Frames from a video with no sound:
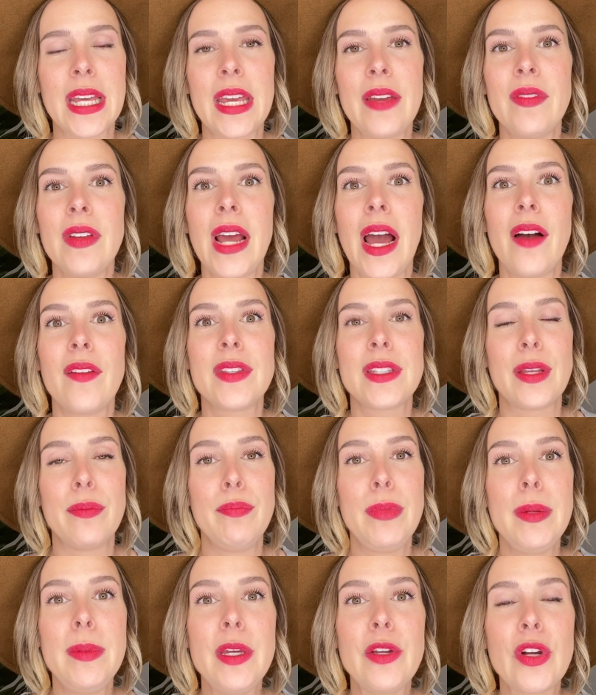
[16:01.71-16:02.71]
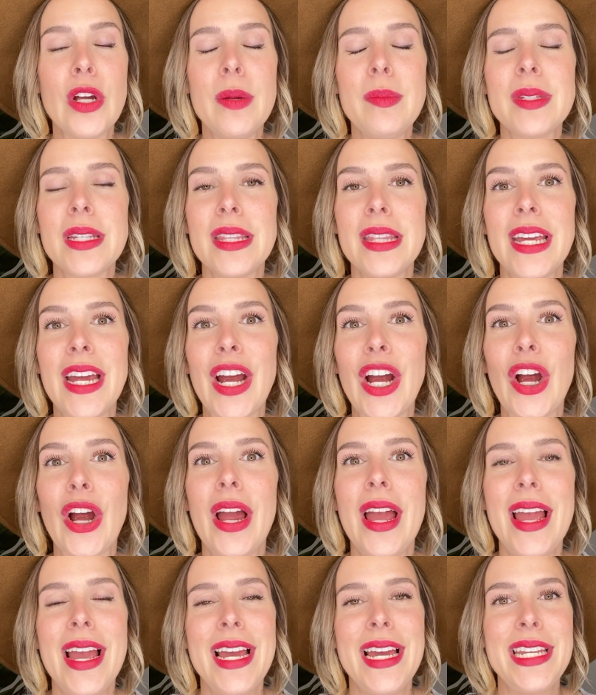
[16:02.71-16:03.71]
I even have some BB creams in
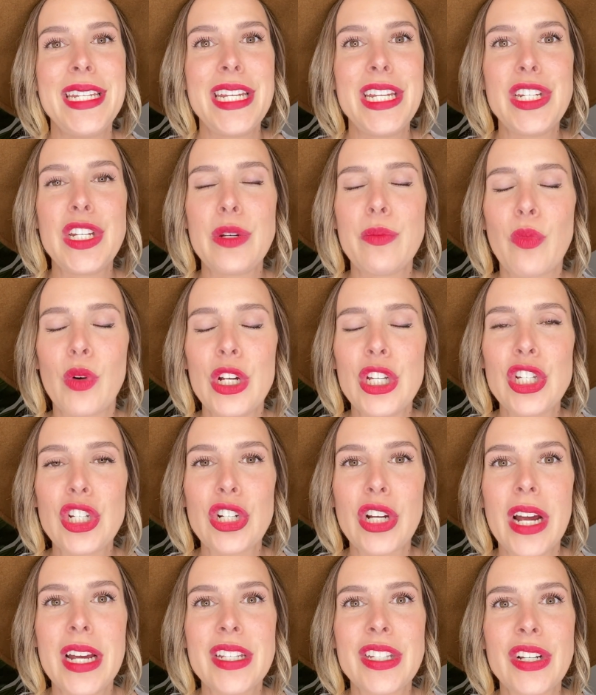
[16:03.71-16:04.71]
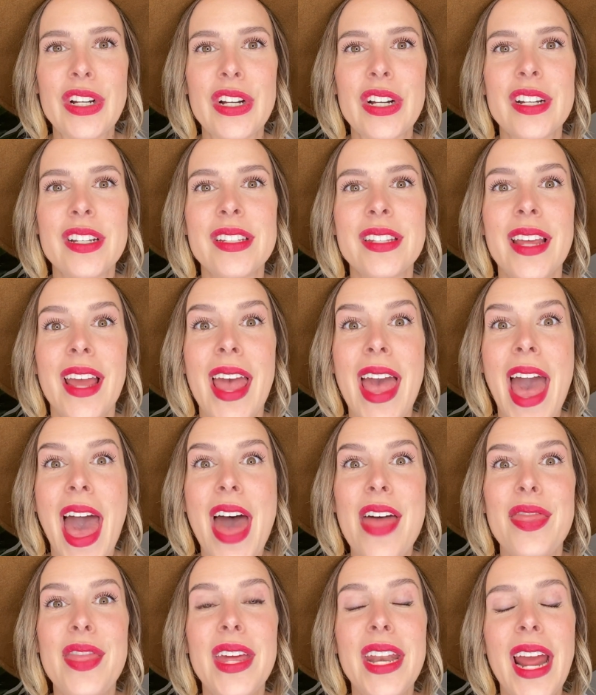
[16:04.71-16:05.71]
there, tinted moisturizers,
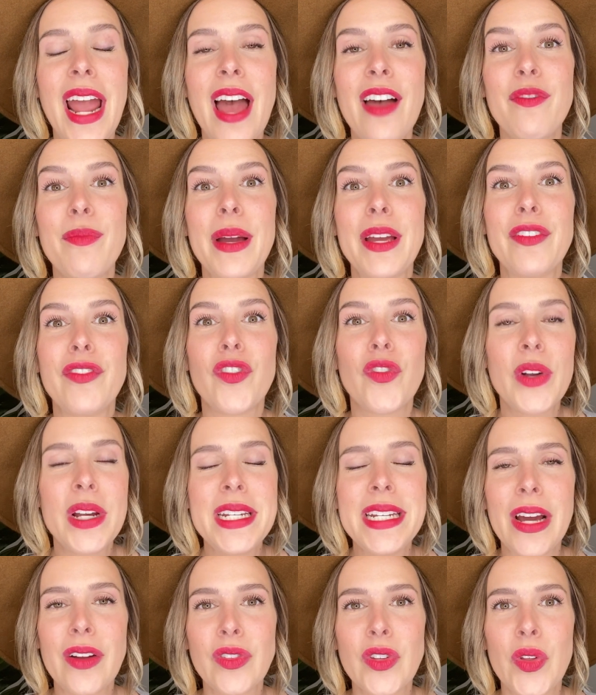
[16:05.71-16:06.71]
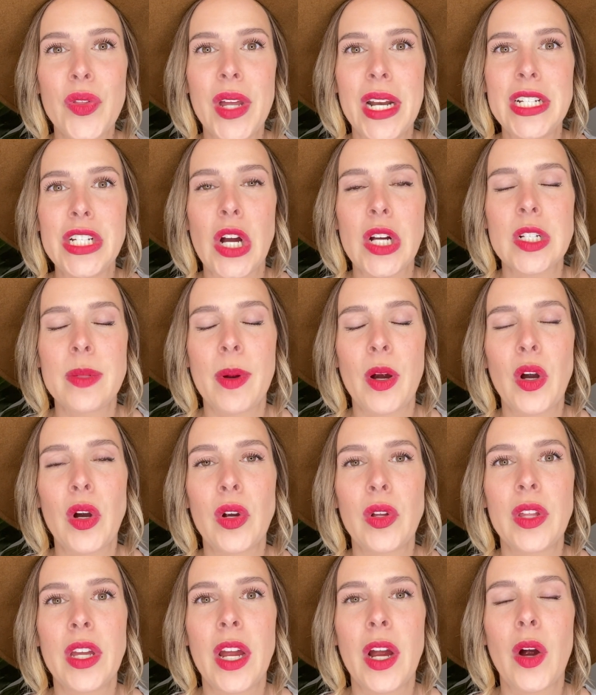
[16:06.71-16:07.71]
and then I have my free download that I talked about
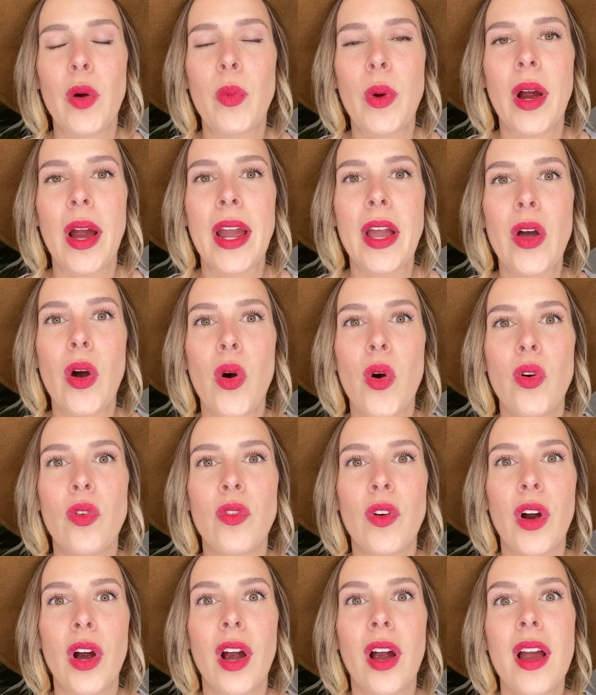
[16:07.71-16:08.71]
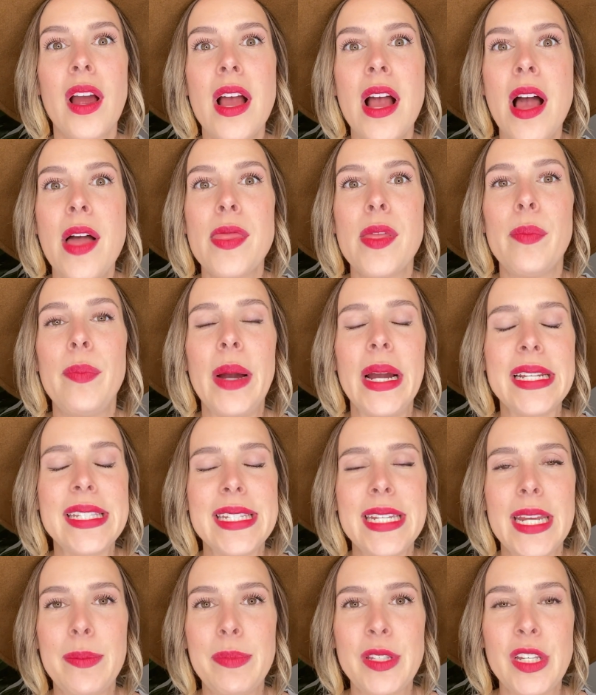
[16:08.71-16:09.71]
earlier where I go over the
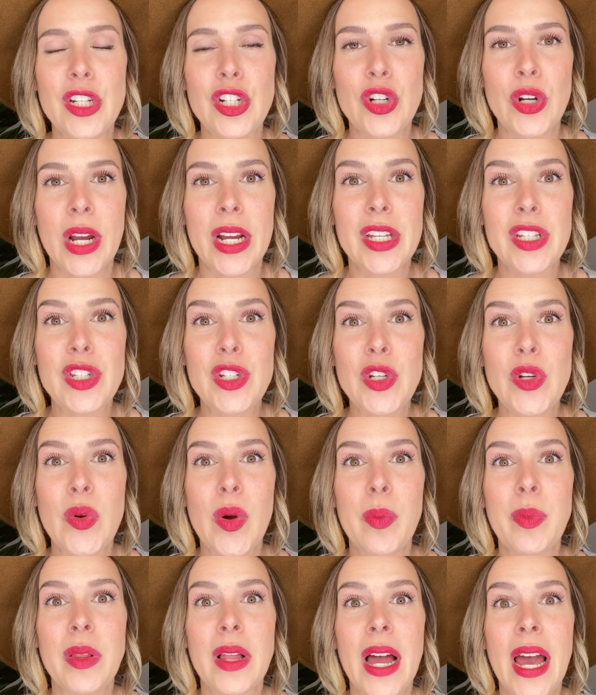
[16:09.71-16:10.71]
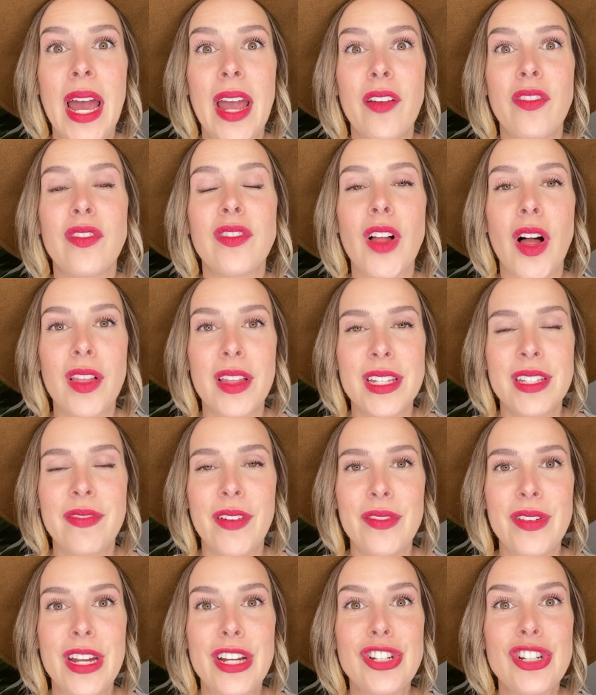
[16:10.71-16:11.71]
best tips and tricks to apply flawless
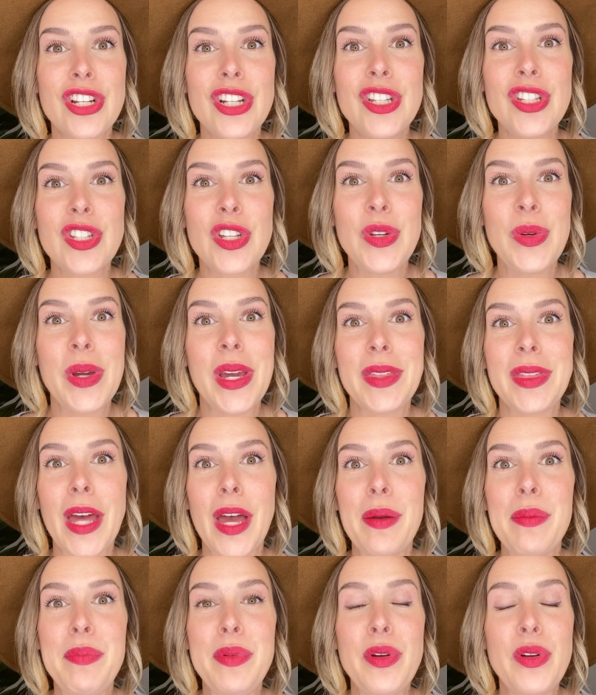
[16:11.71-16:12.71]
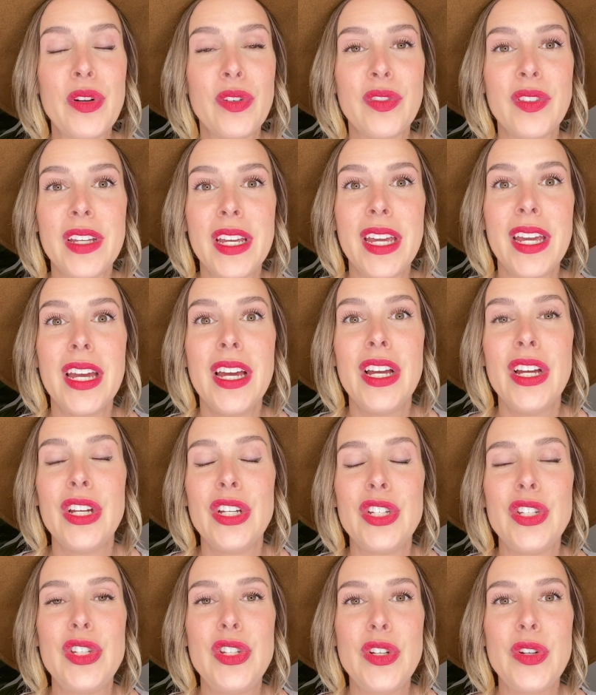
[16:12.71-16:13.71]
foundation so you get that beautifully
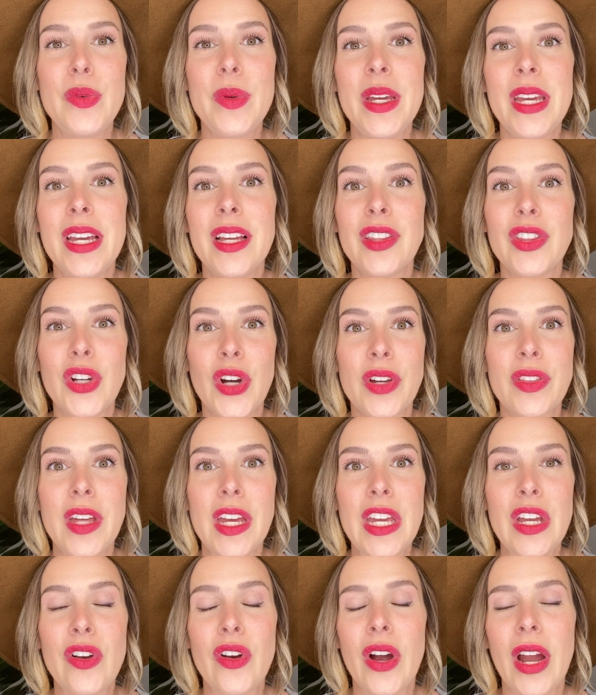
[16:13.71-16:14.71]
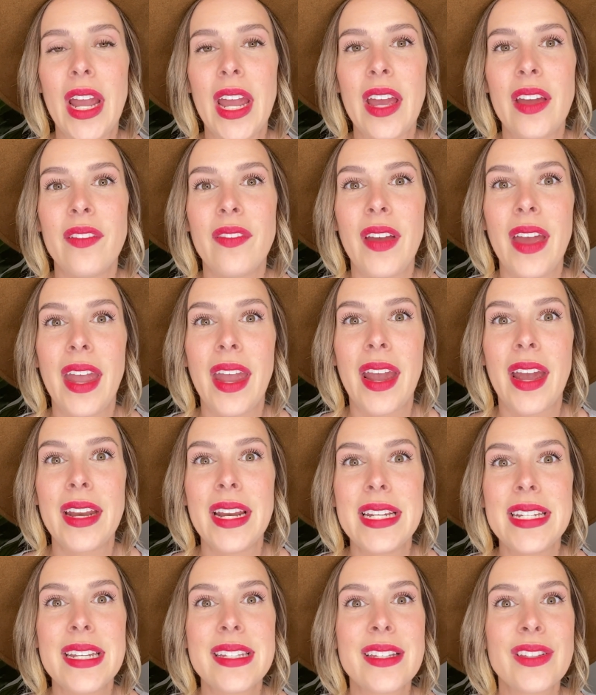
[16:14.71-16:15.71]
dewy look that you crave and
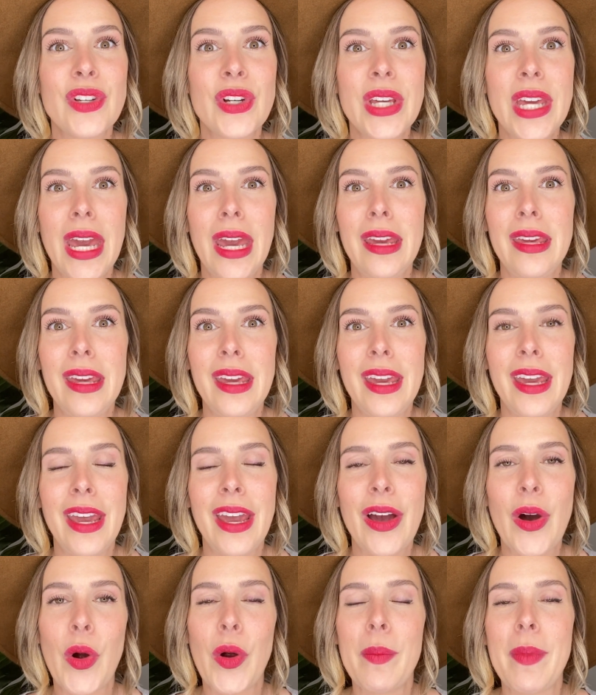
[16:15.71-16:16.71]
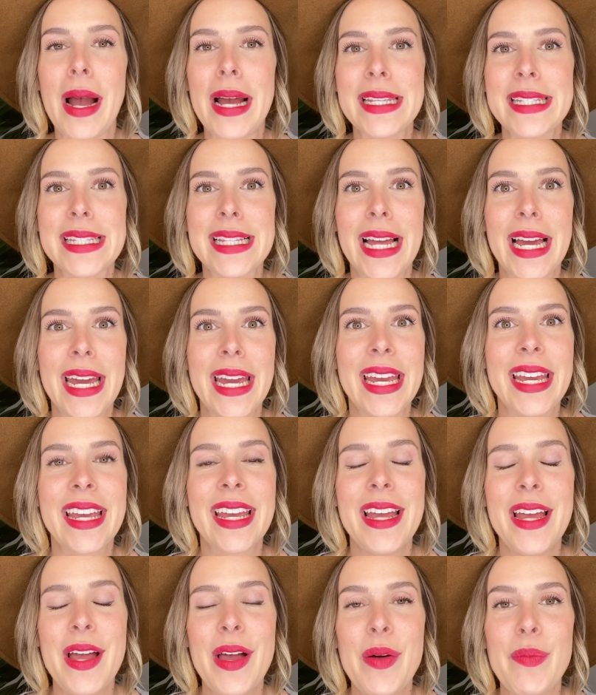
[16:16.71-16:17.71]
it doesn't look cakey or mask-like,
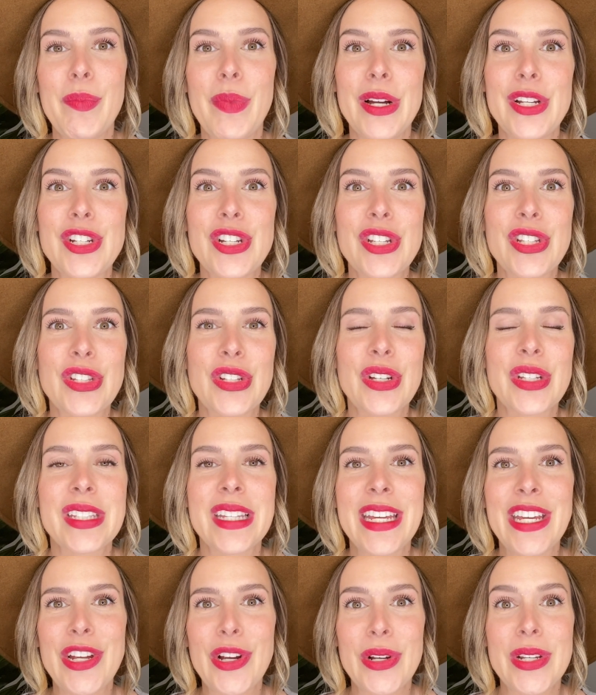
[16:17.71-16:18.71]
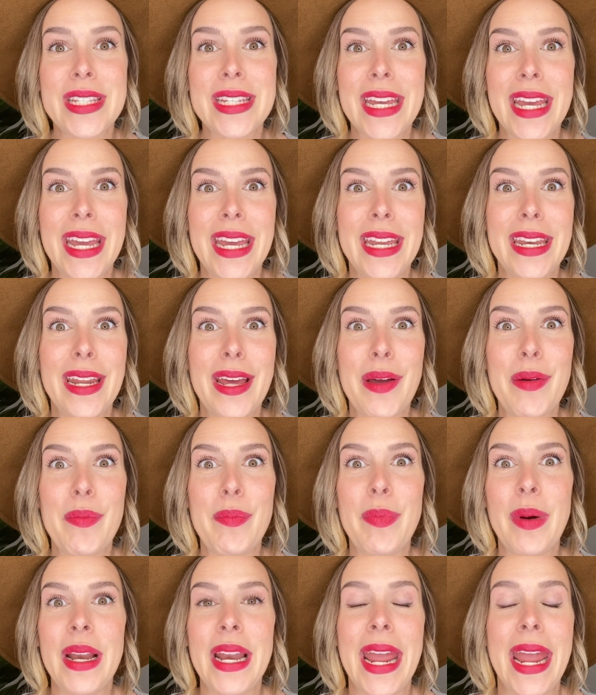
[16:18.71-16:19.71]
but just looks like your skin,
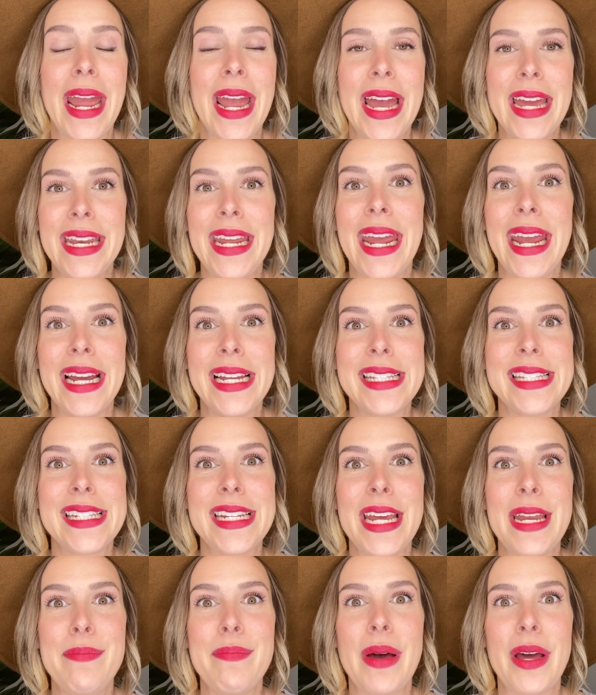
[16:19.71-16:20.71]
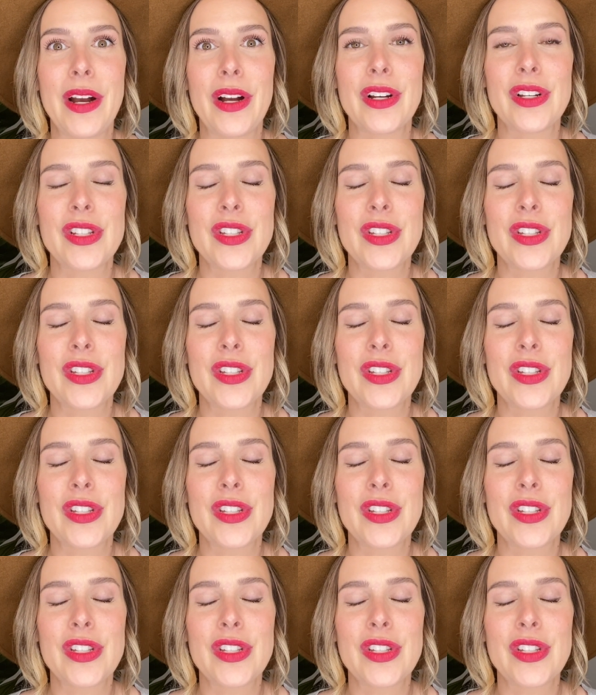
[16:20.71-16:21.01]
but enhanced and better.